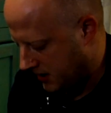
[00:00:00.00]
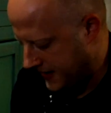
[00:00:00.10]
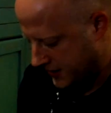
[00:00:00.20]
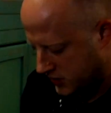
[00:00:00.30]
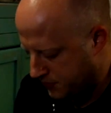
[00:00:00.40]

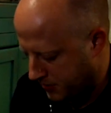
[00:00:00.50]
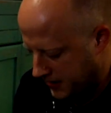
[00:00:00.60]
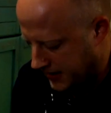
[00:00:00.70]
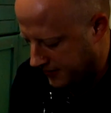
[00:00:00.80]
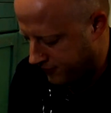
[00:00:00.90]
Let's just put
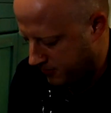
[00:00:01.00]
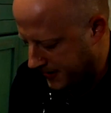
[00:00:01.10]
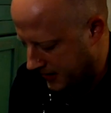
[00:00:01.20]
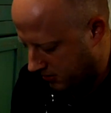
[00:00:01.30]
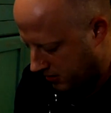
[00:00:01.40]
it in for a
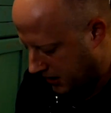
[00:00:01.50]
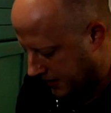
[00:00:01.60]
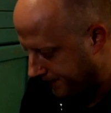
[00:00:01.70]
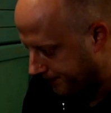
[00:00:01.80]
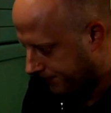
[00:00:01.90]
bit
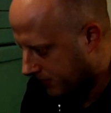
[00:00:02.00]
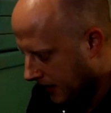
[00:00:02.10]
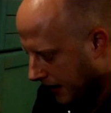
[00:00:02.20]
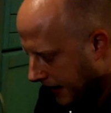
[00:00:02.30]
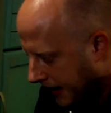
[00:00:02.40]
longer
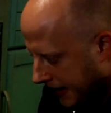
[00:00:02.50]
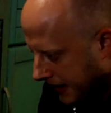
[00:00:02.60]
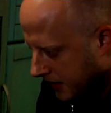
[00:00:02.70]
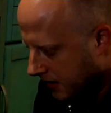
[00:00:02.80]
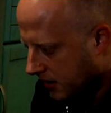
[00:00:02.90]

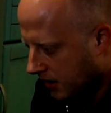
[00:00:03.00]
and